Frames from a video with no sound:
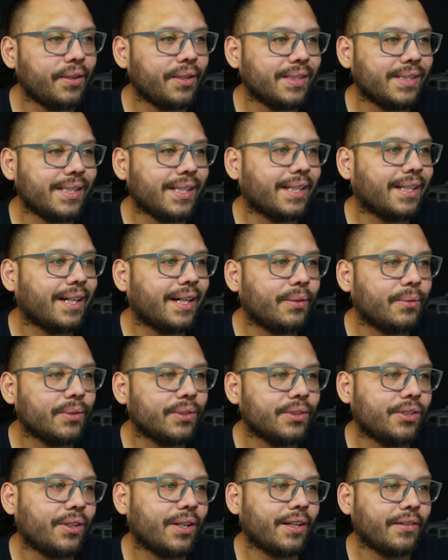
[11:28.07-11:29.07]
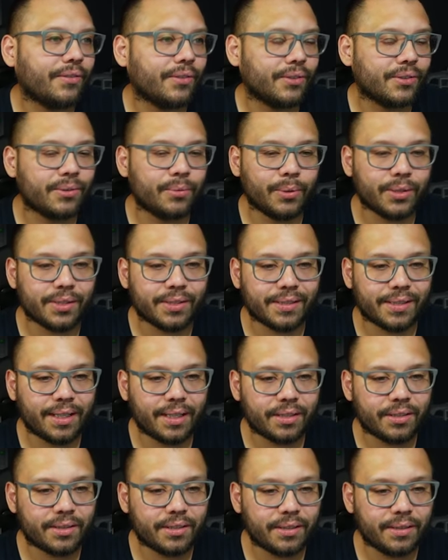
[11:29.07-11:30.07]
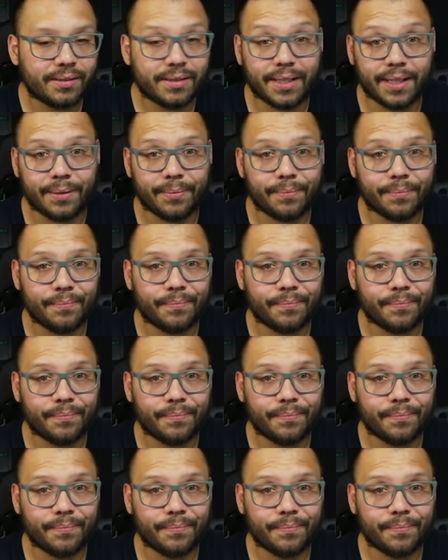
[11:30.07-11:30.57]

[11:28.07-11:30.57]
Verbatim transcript: And you can see that that was July 1st, which is actually today.